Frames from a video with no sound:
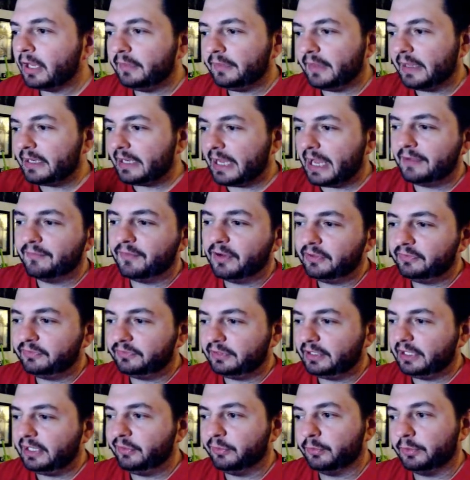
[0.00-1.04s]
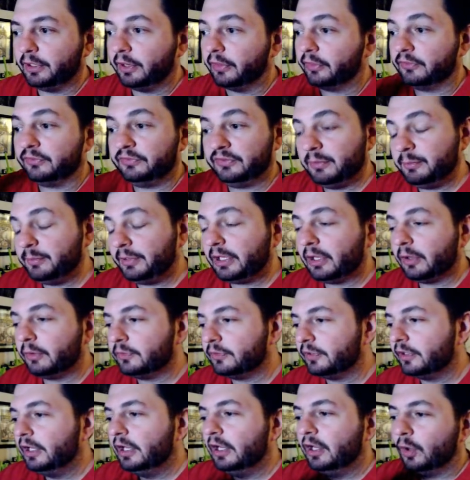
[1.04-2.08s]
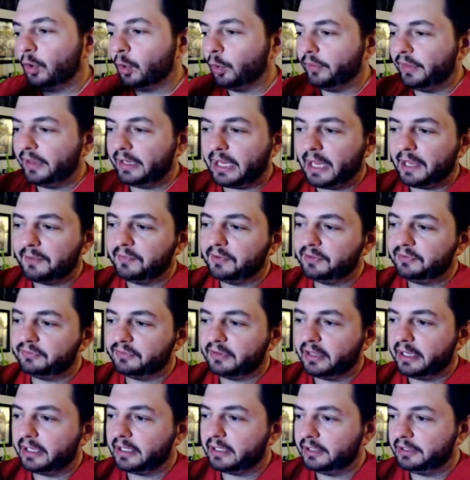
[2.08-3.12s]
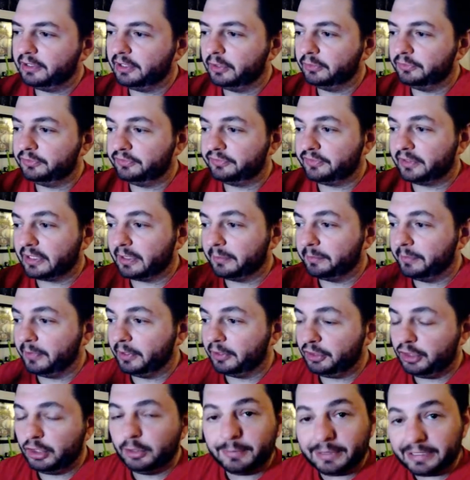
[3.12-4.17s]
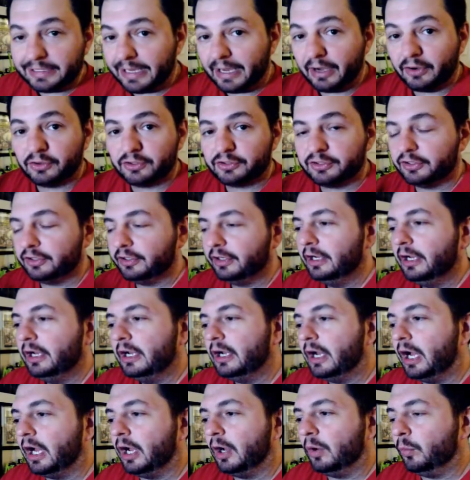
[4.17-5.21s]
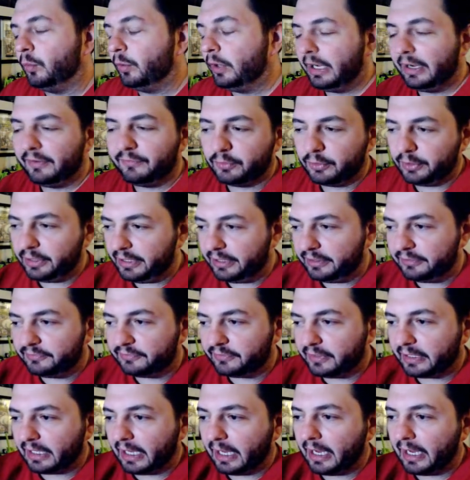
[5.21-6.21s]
and they gave us either another symbiote or they gave us like you know just like a, a human character, uh, whatever it is.